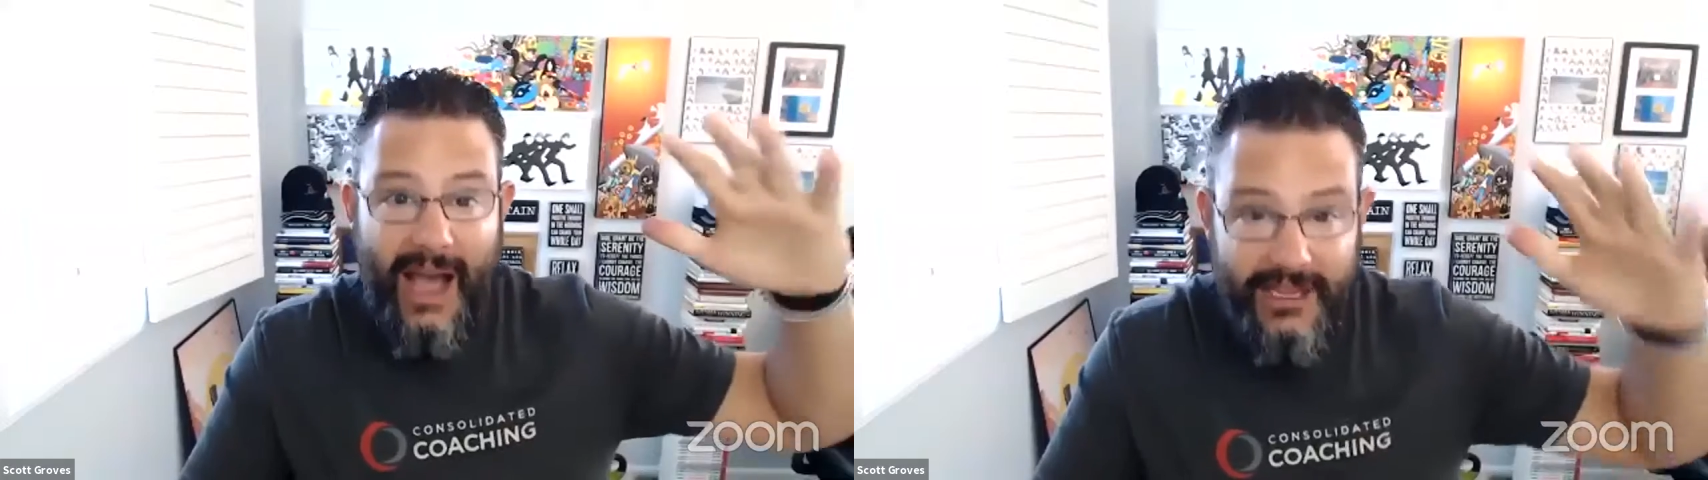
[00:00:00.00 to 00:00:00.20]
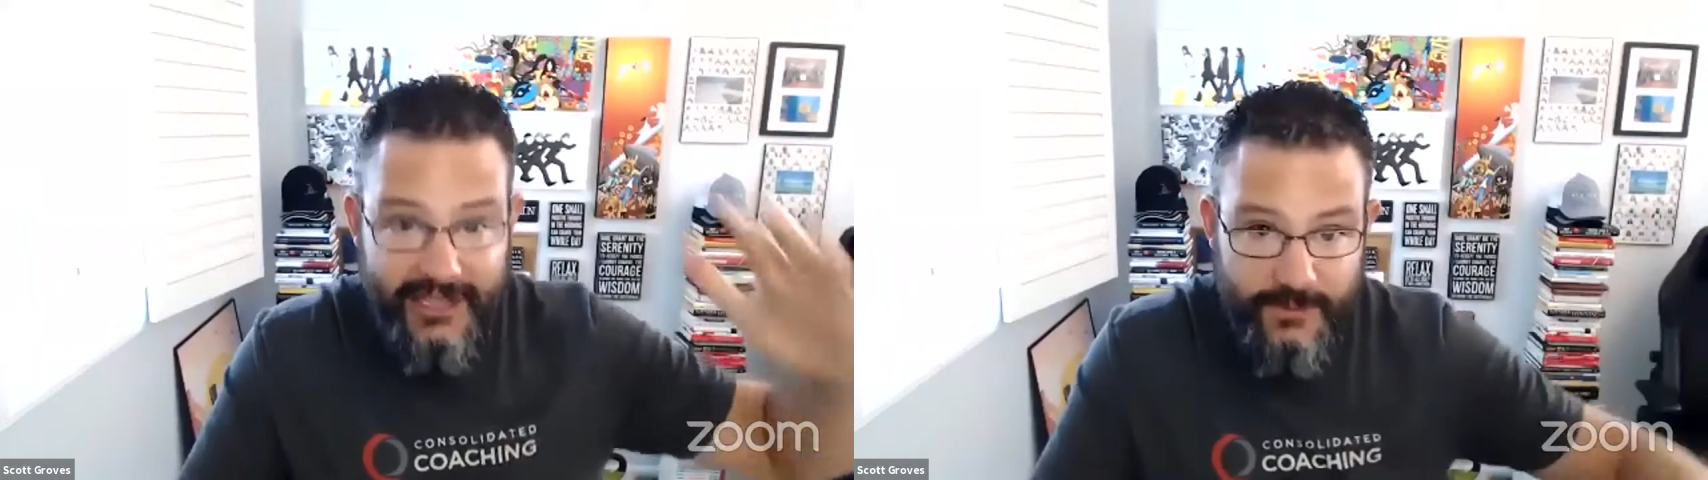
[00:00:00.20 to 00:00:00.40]

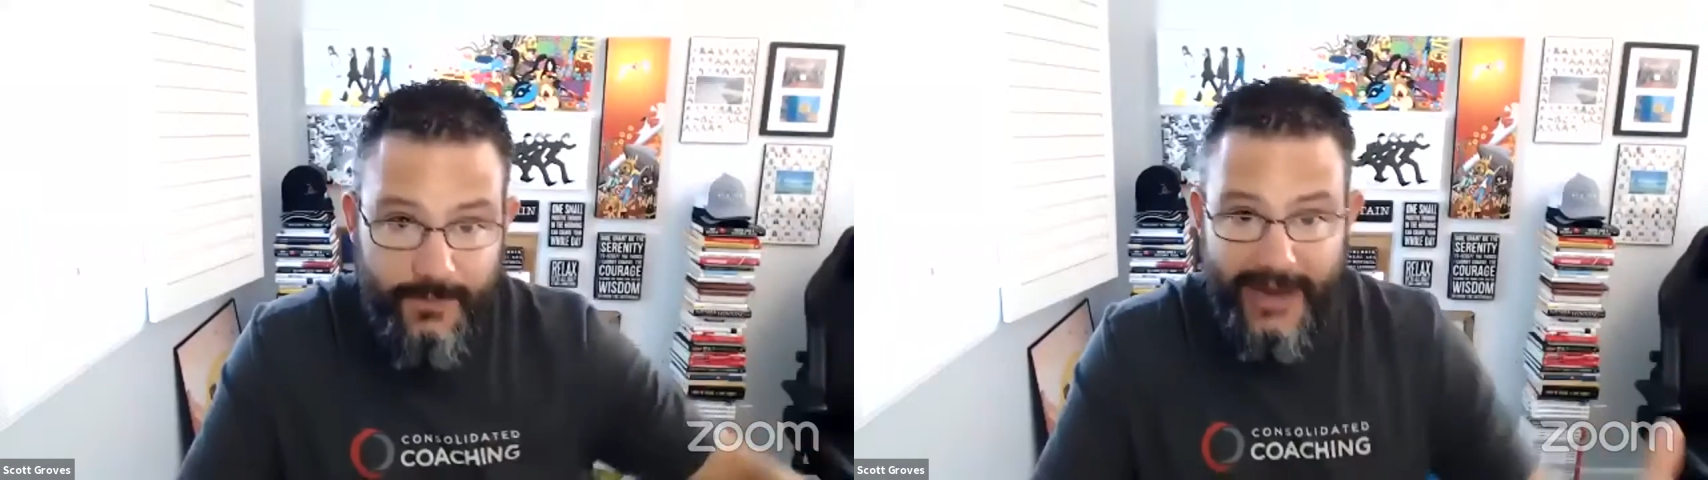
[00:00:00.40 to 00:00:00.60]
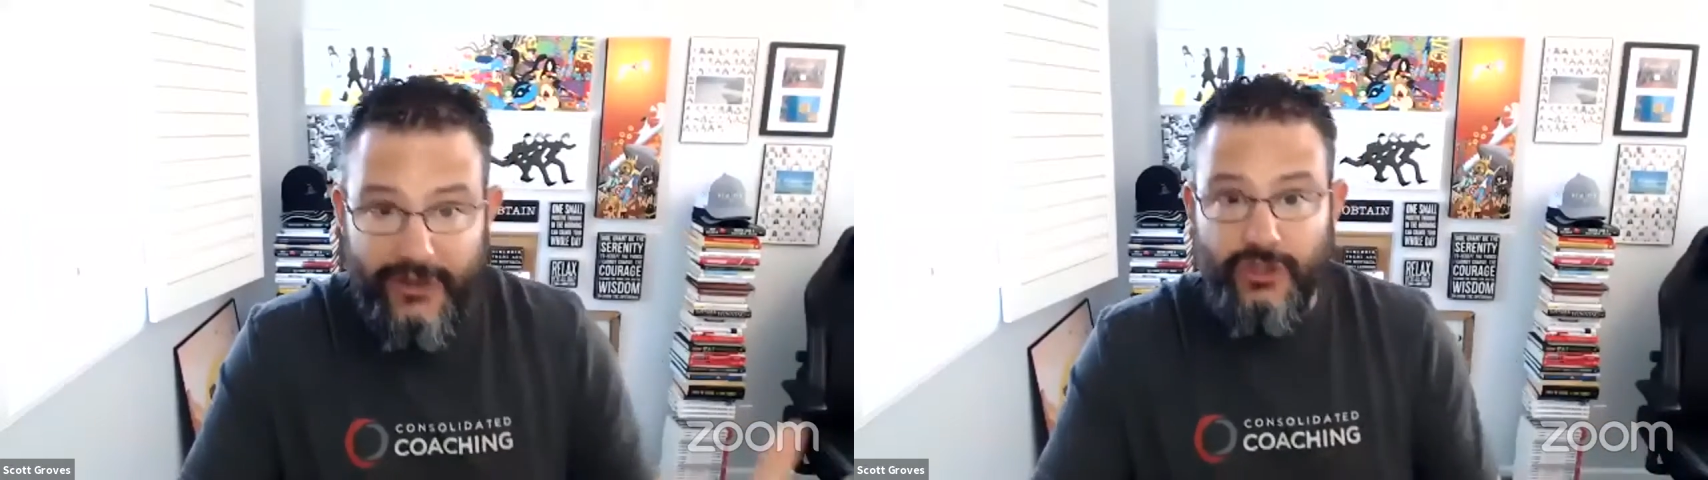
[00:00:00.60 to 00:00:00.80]

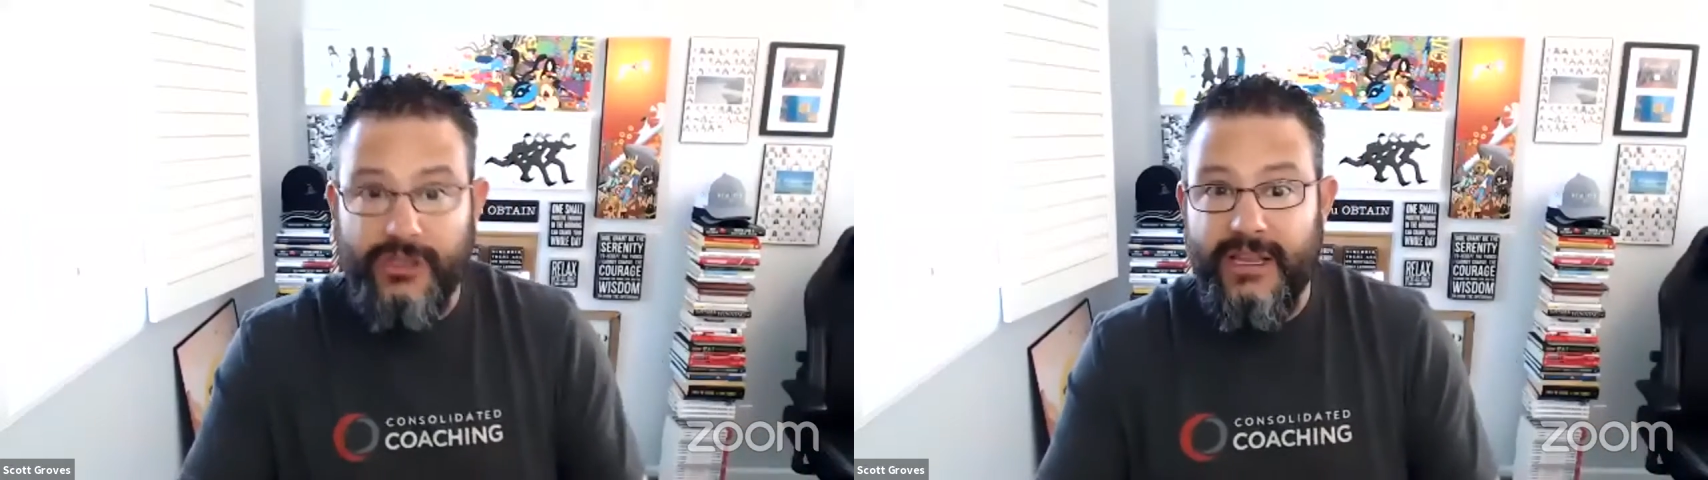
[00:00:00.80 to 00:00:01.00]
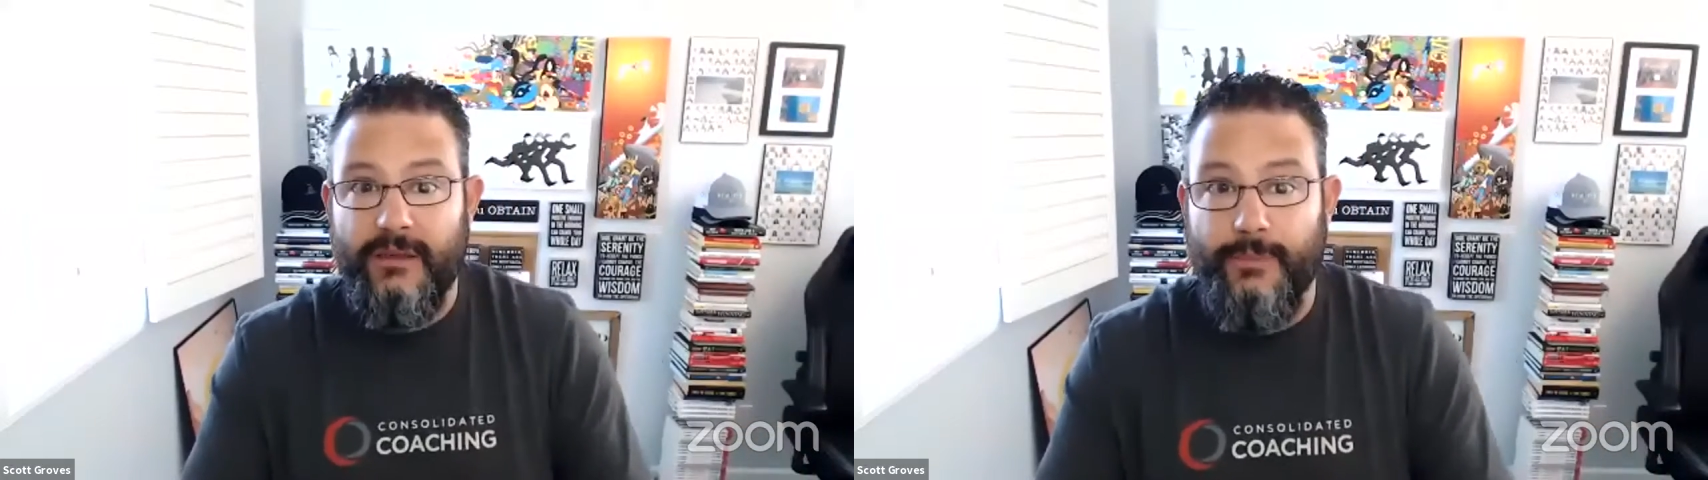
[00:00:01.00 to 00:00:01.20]

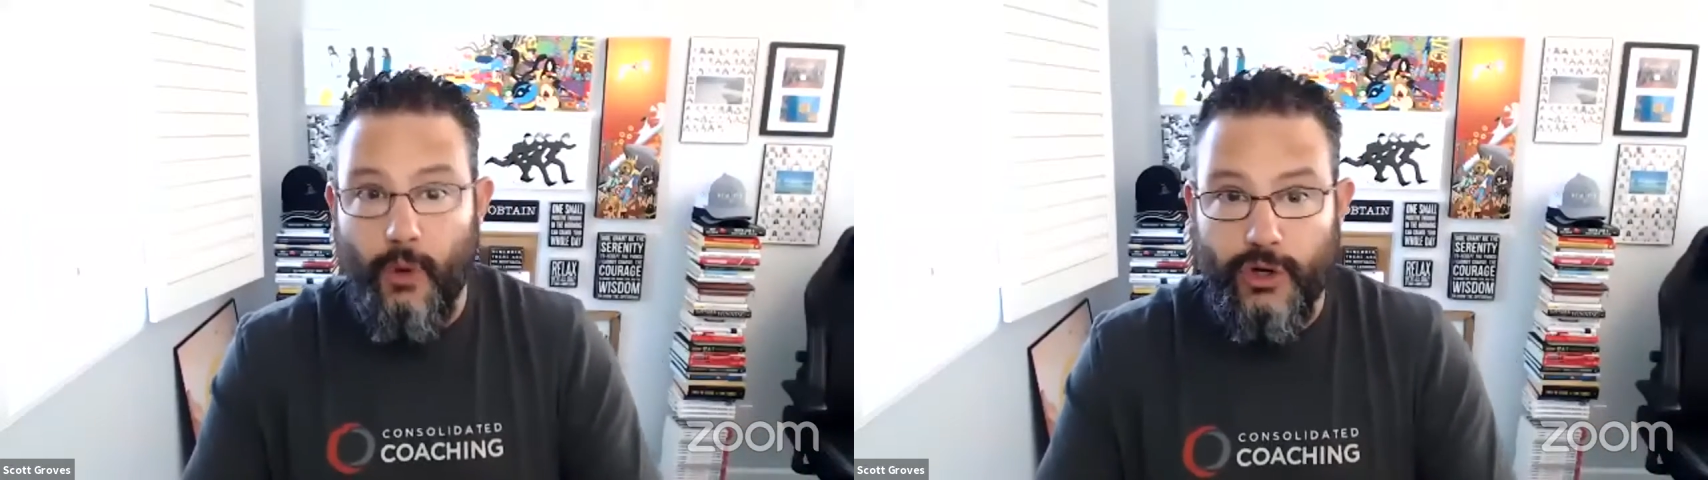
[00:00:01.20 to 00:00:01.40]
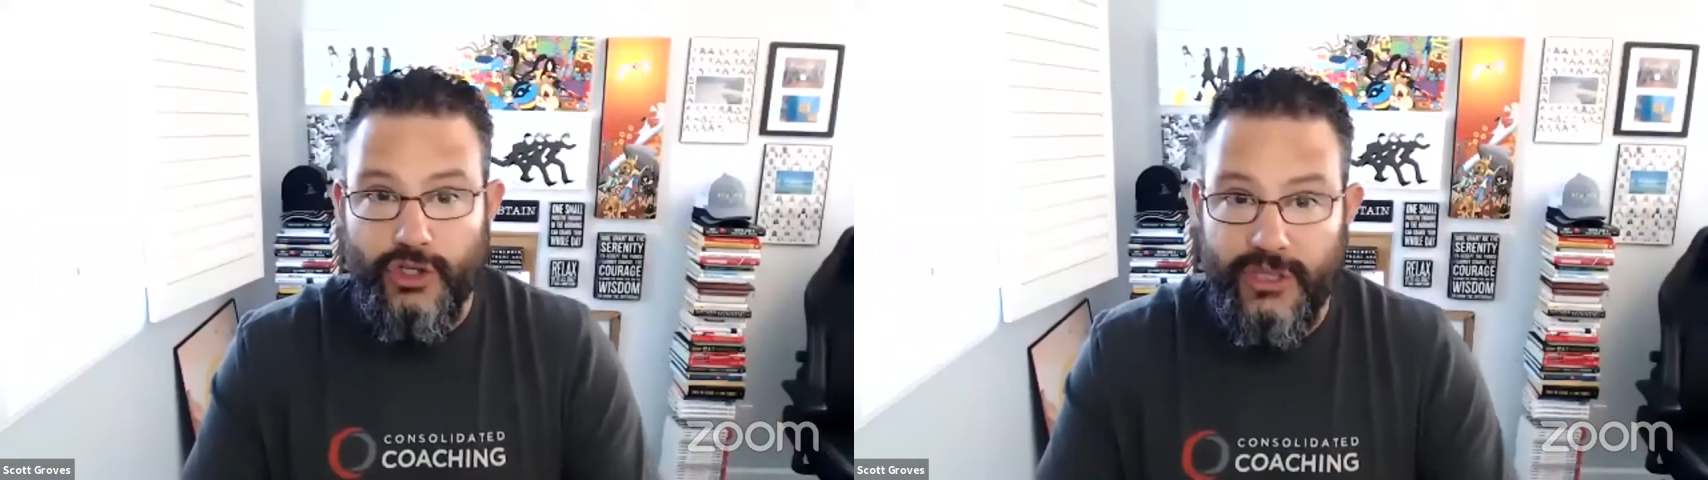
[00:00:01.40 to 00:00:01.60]
especially the
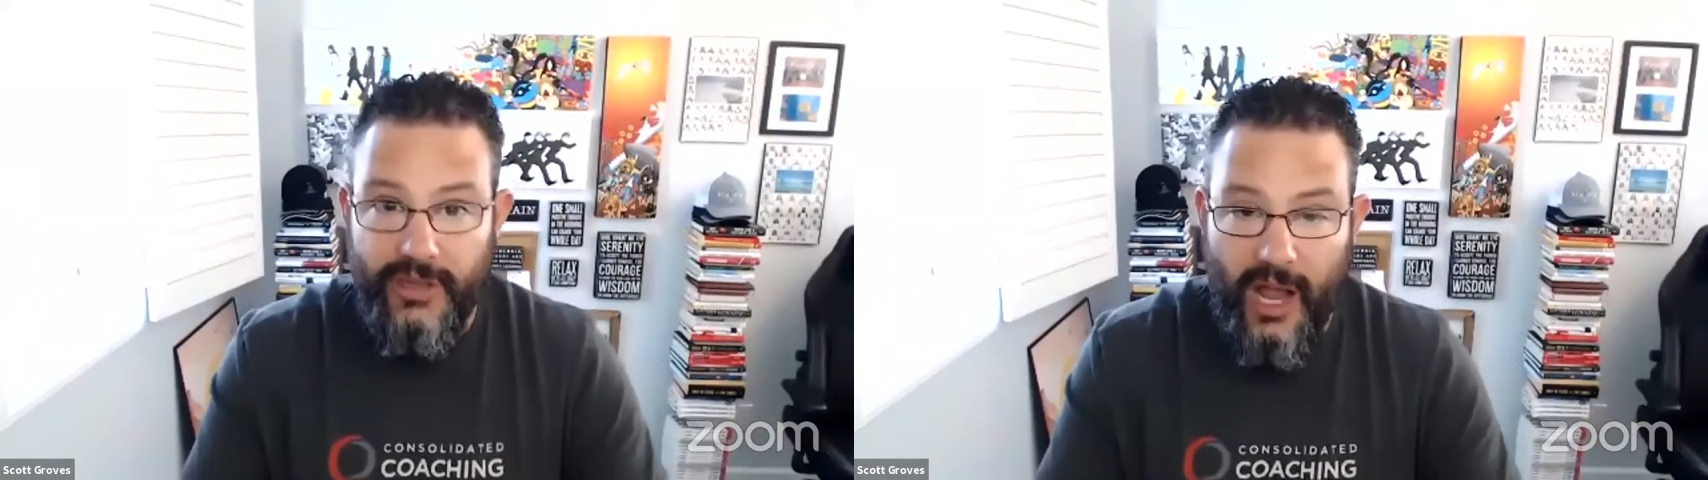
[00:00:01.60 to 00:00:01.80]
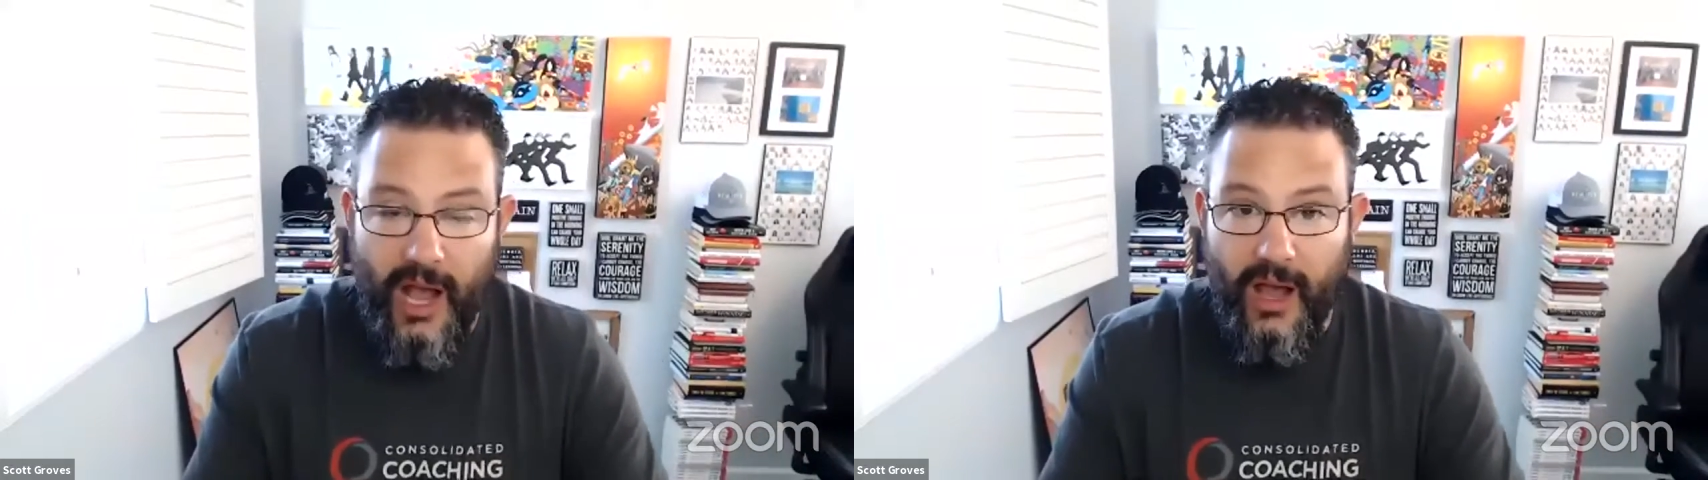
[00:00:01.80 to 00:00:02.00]

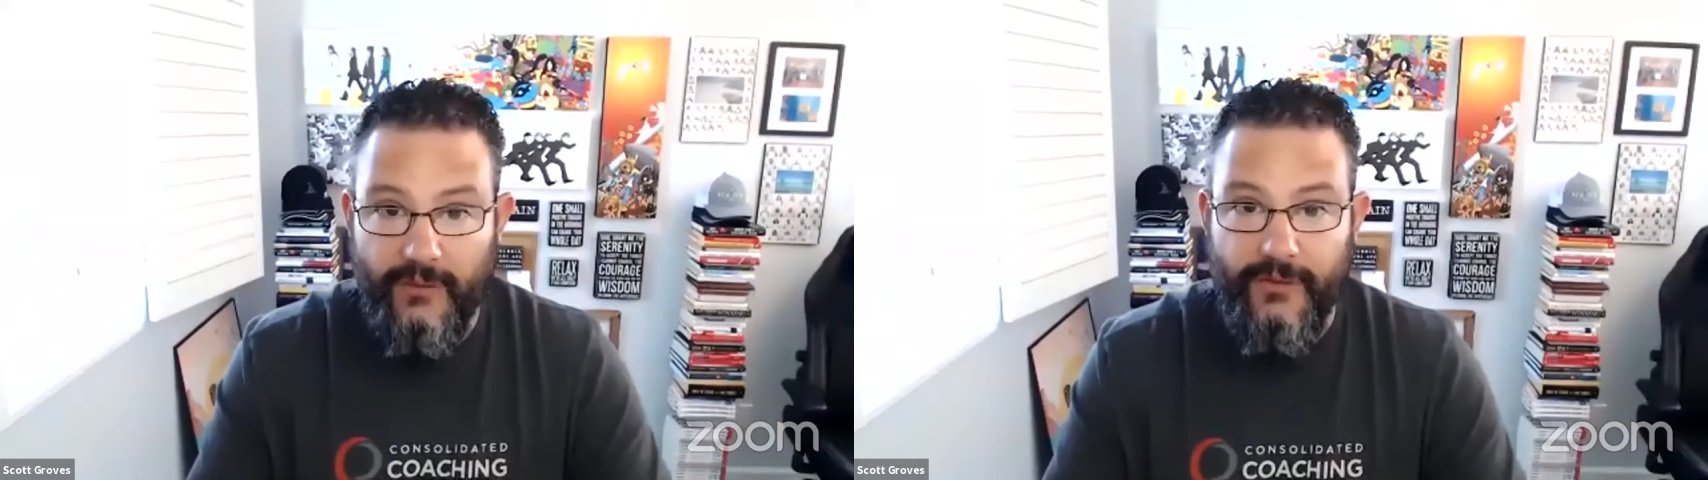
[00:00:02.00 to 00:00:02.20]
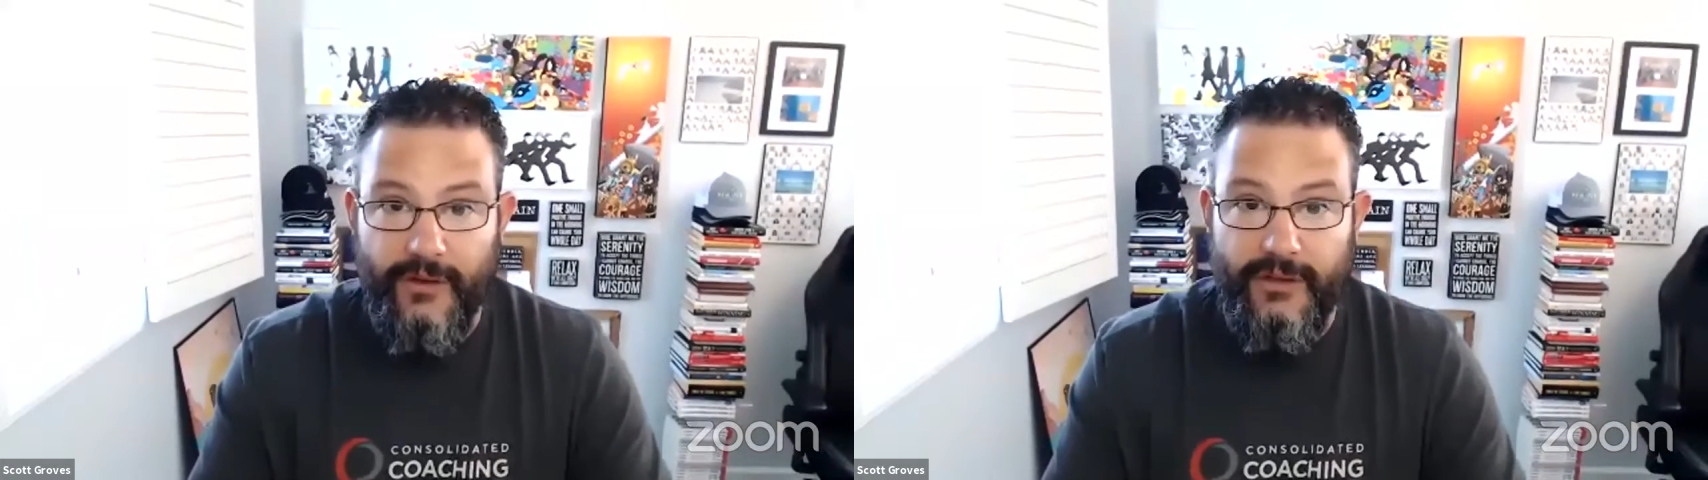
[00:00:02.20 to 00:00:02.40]
portion of